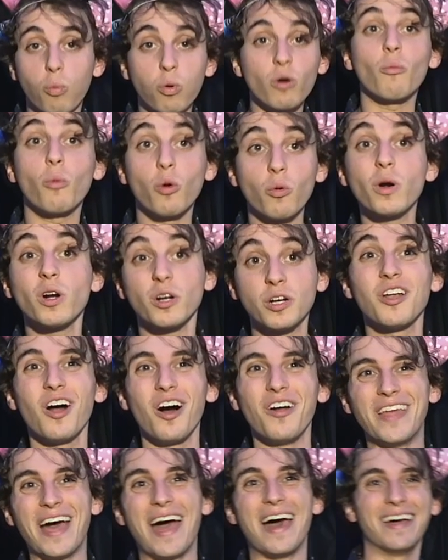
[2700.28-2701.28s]
we're, we're working
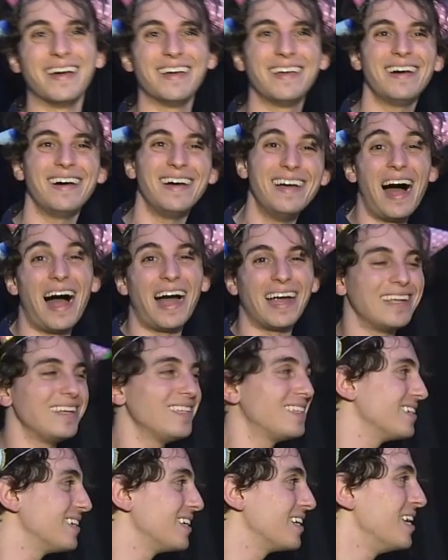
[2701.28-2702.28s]
on that. I need
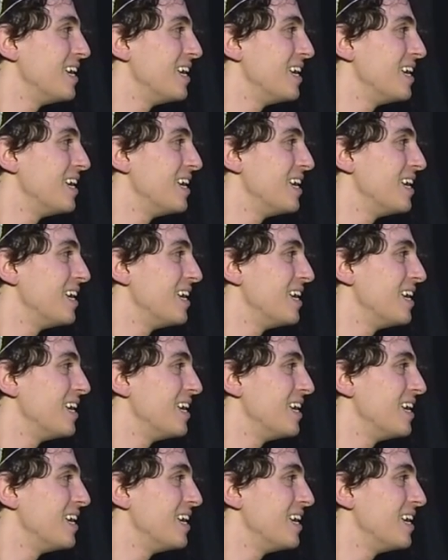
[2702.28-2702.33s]
to...